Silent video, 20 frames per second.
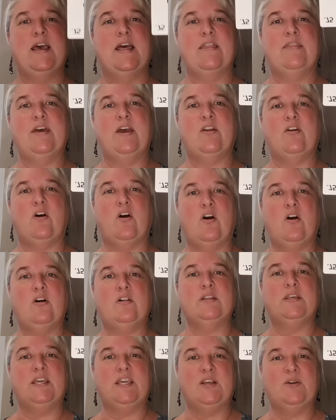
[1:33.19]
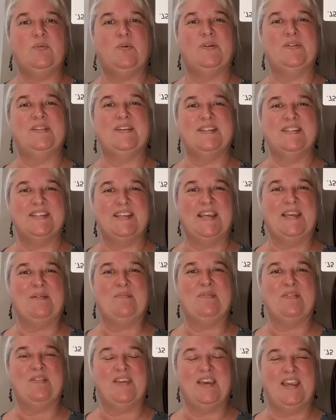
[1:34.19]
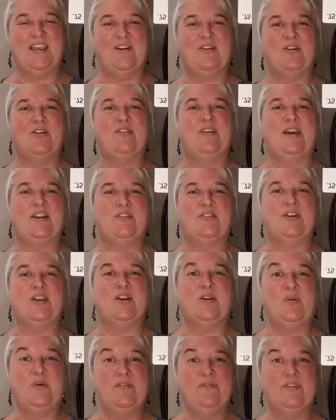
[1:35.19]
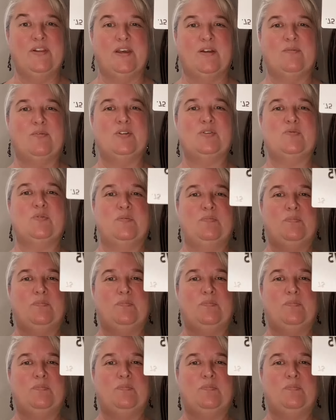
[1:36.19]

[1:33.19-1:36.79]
that all equal the same thing, or that are equivalent, which would